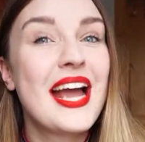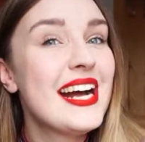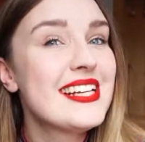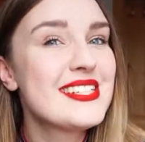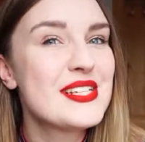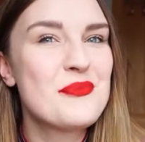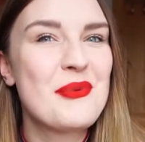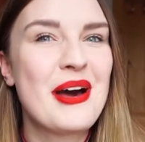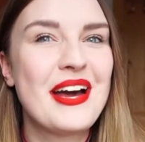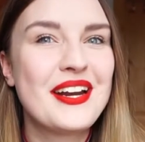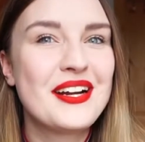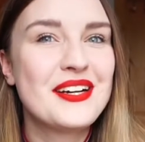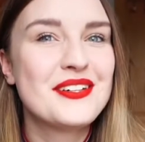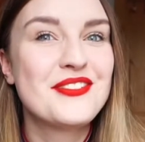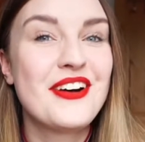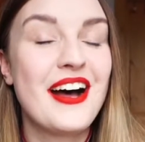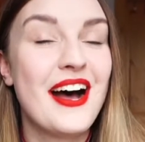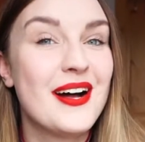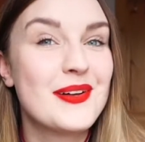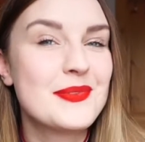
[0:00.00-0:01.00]
As you might
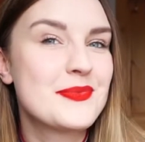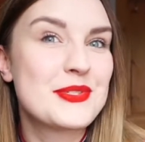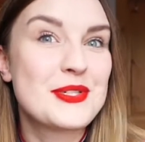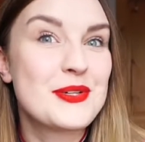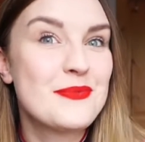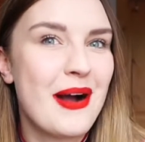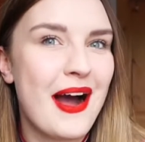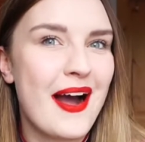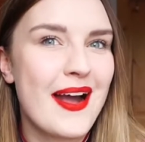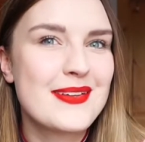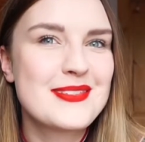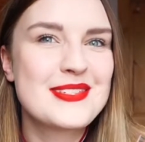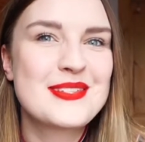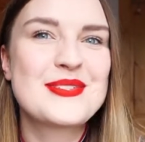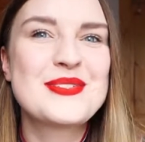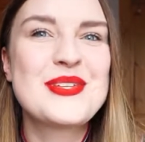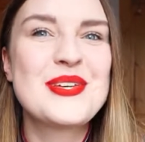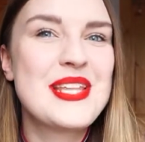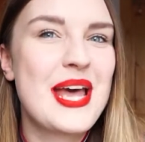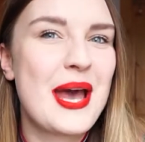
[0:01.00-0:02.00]
have
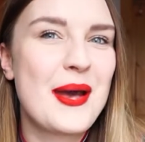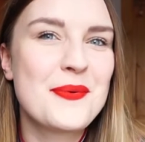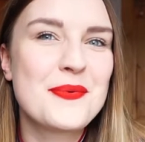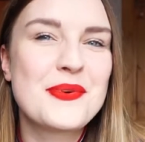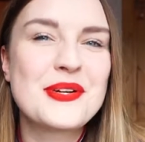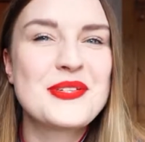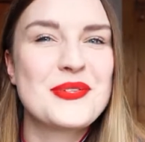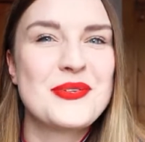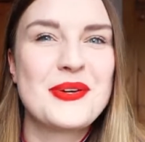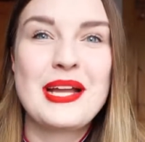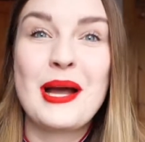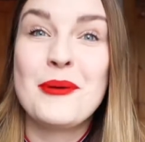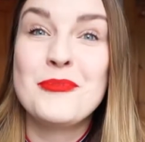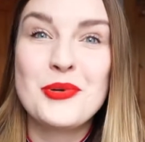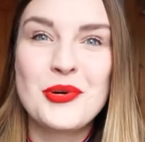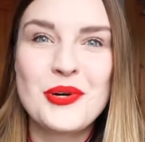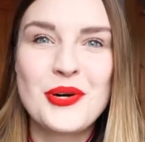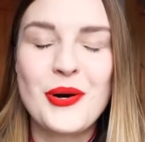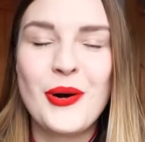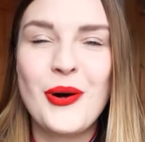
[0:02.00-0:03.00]
surmised, today we're doing a
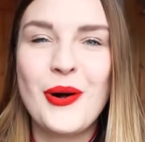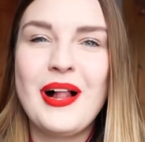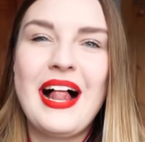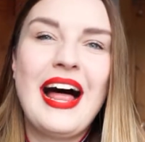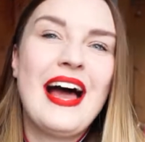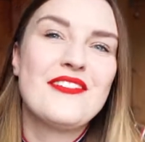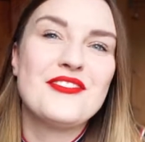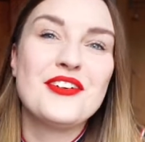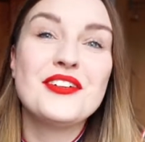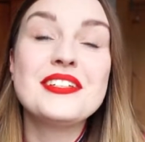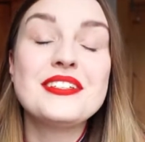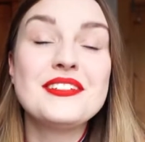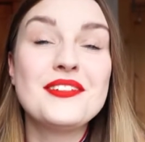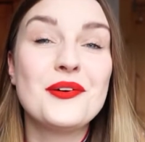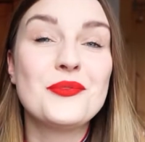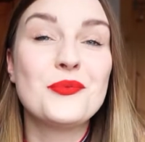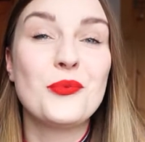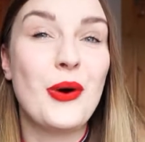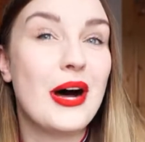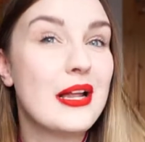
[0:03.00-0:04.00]
book haul. I've only
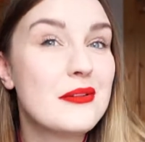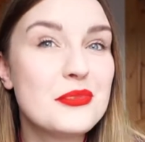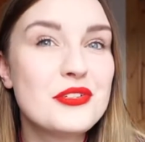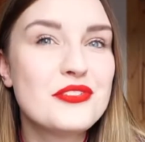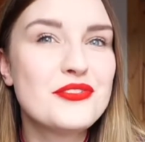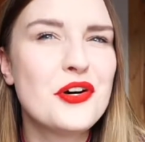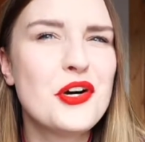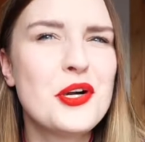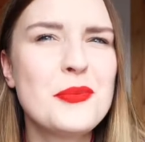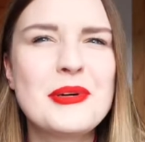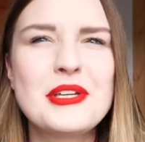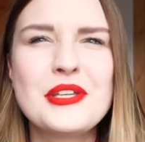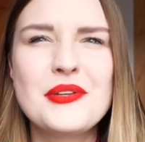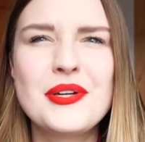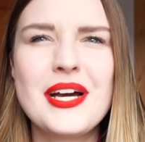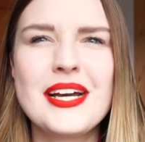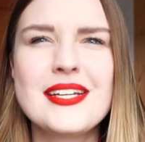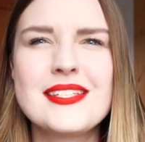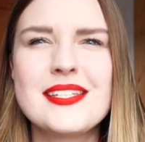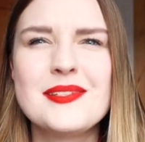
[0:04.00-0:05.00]
done one before, but you
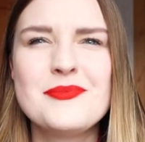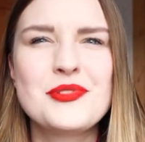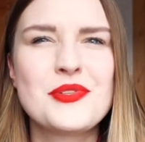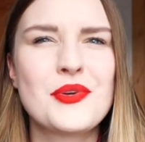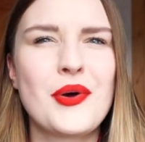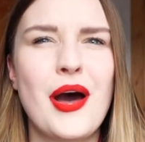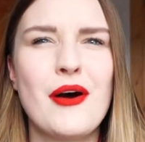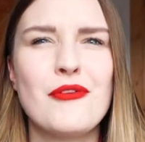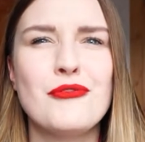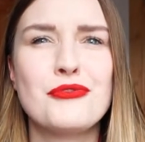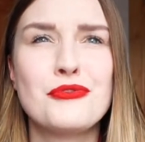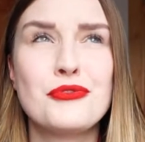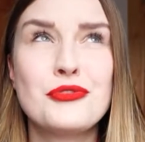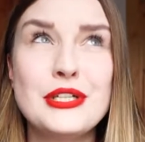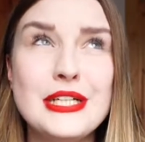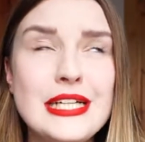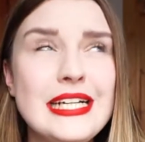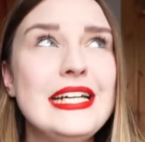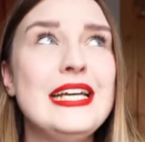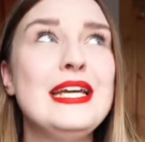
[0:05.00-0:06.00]
guys seem to have
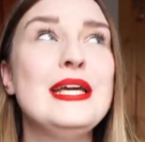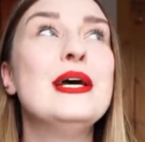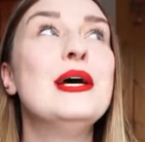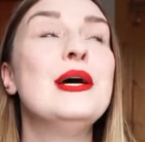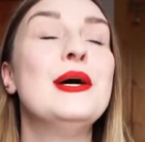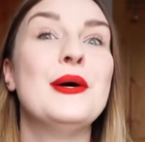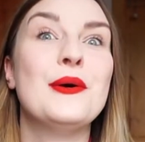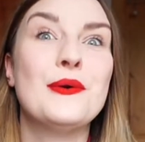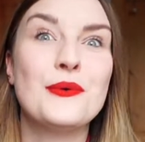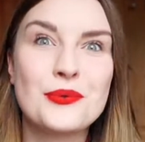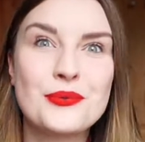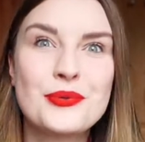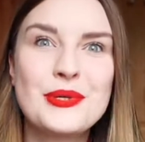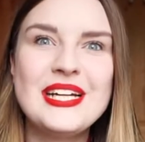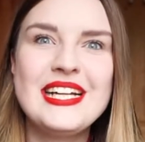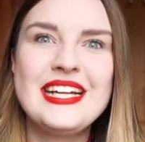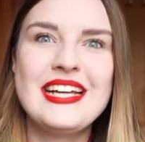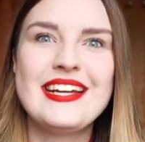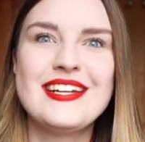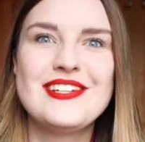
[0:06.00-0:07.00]
really
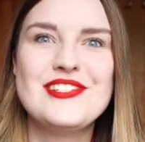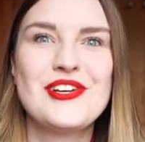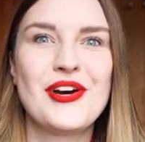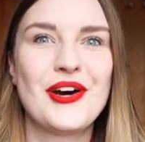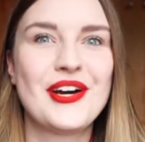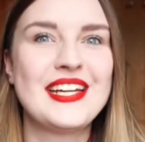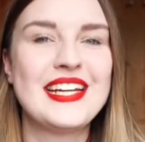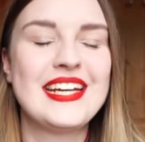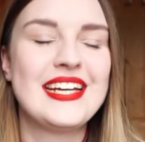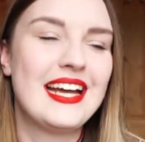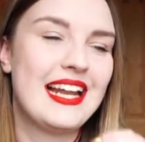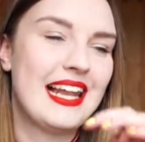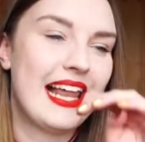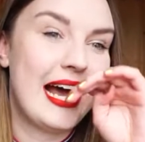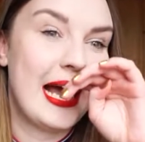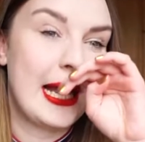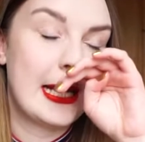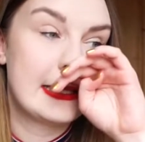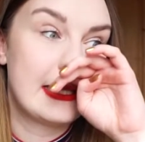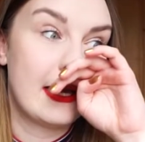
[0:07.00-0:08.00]
enjoyed it.
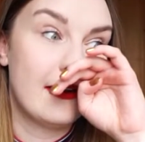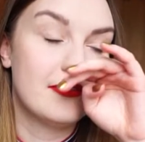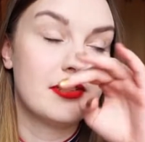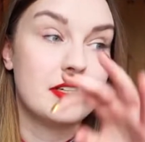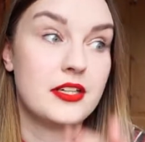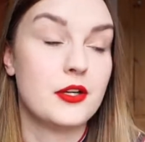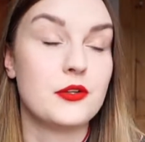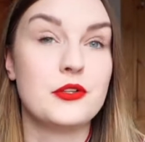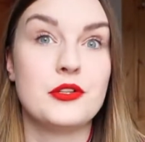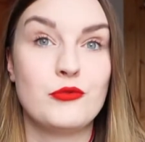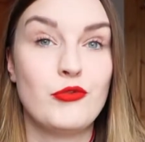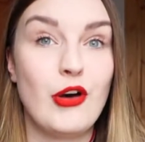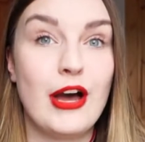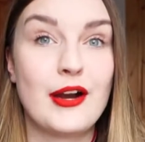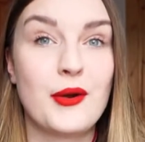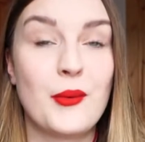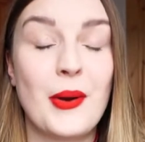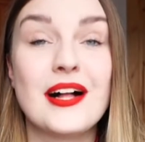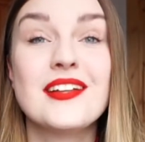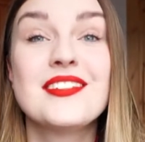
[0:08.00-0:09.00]
Like, that video did
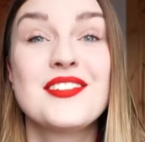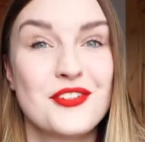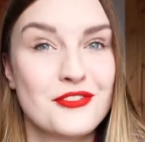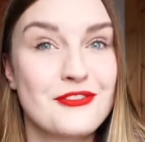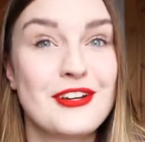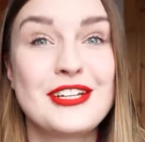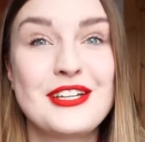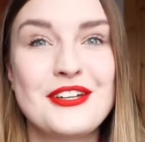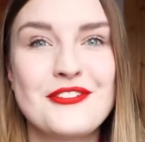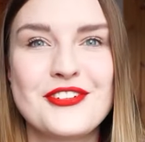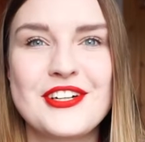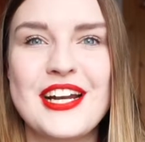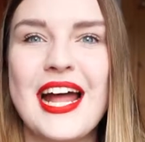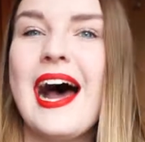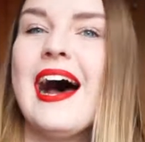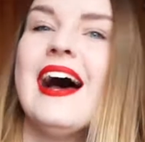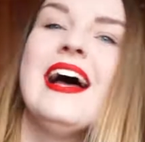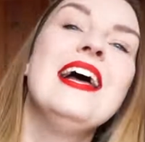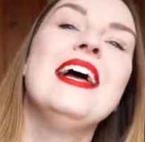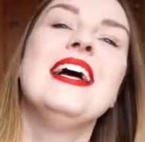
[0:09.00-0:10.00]
very well, so thank you for
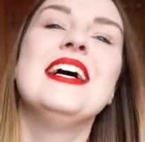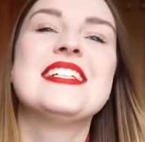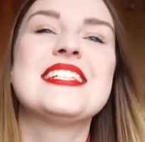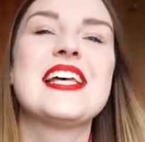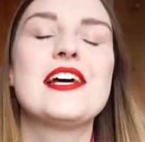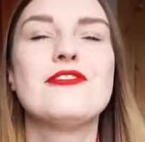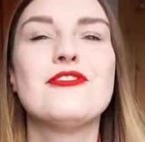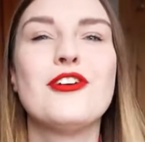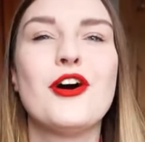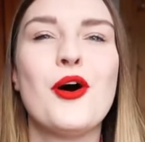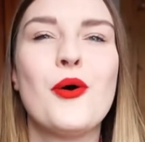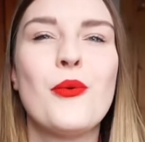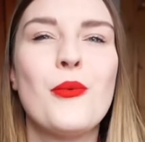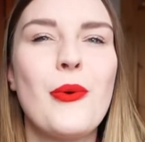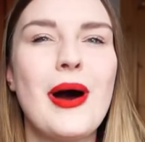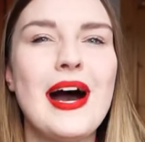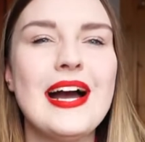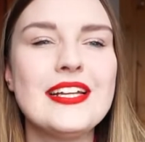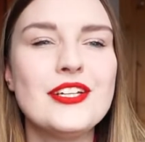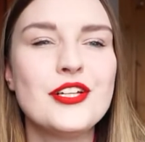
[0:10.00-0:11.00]
that. So I thought,
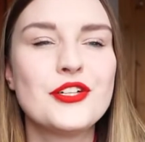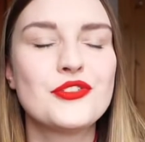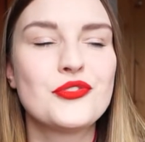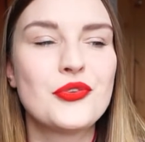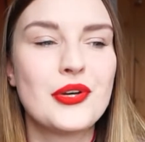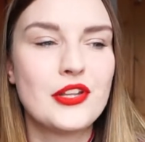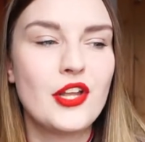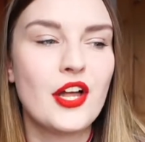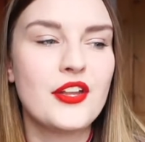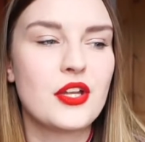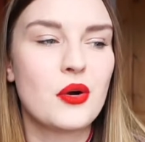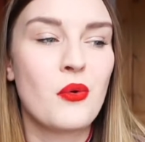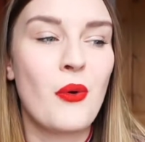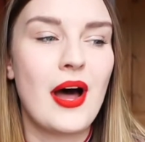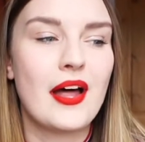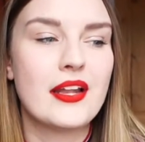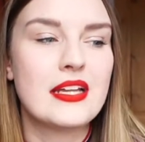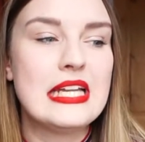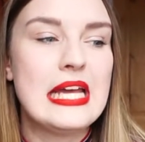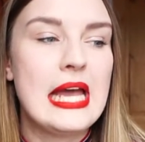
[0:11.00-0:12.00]
why not do another
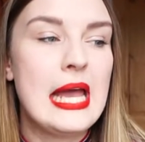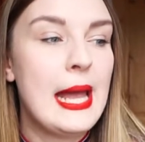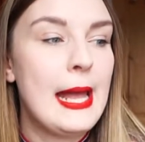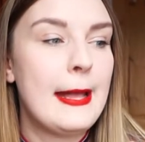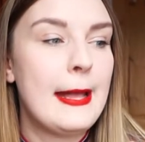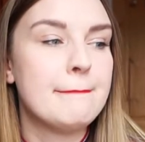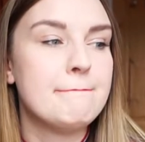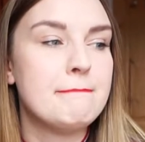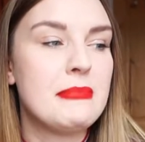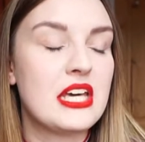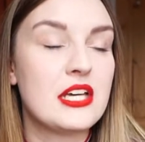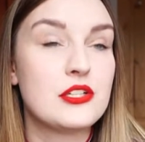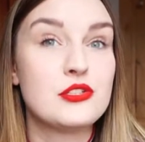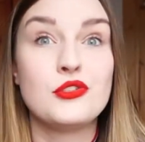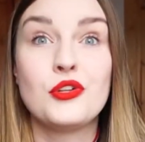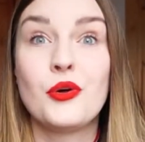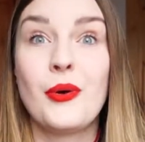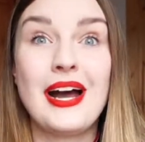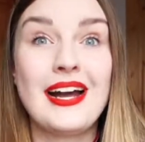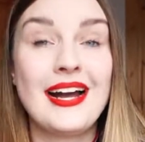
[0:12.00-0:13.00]
one? Because, you
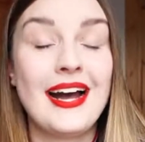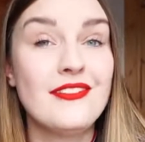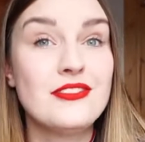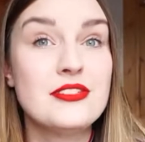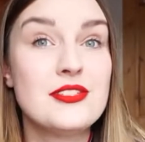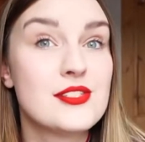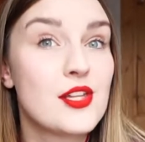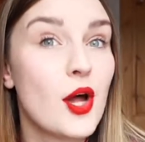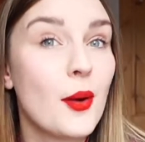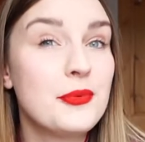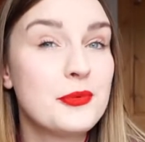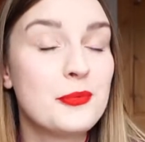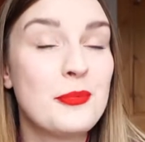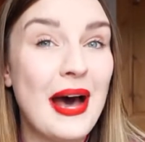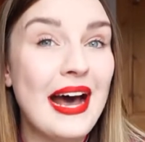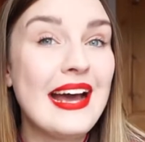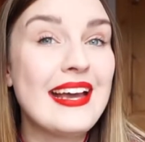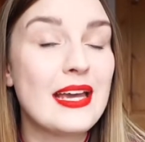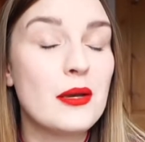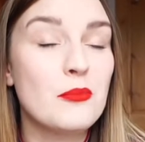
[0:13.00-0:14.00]
know, I haven't stopped
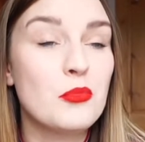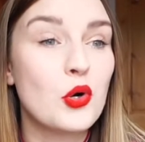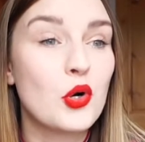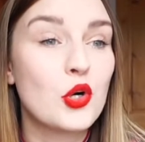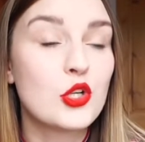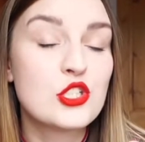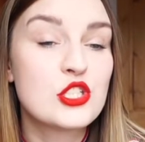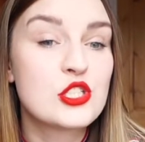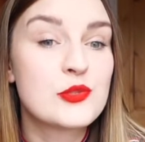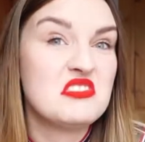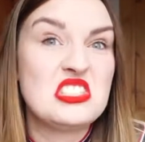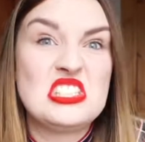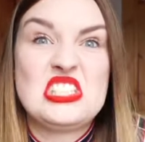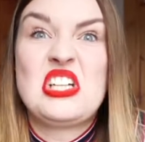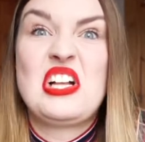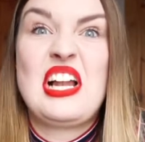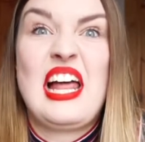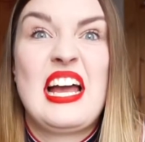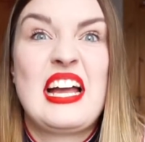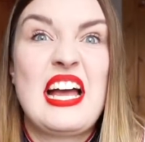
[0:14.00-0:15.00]
buying books,
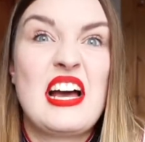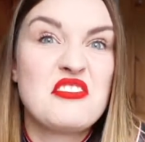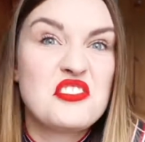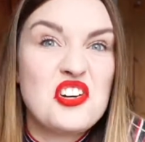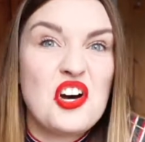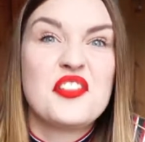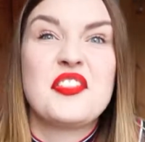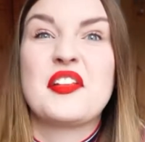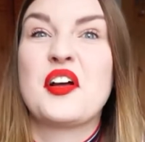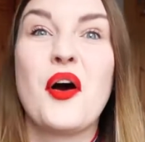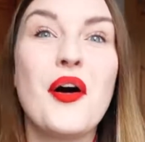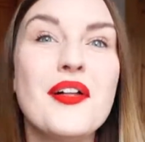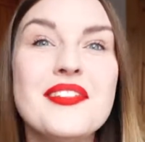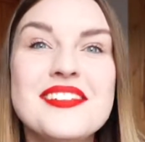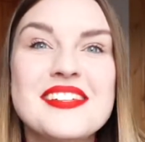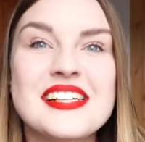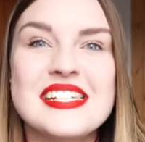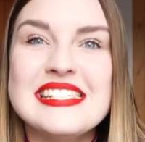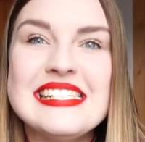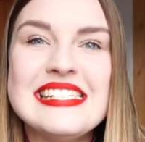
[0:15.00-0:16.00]
so like, I've got the
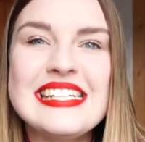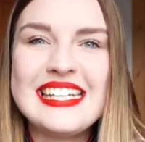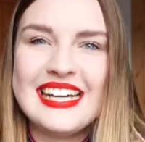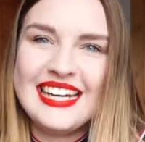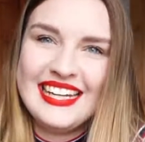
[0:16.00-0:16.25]
content.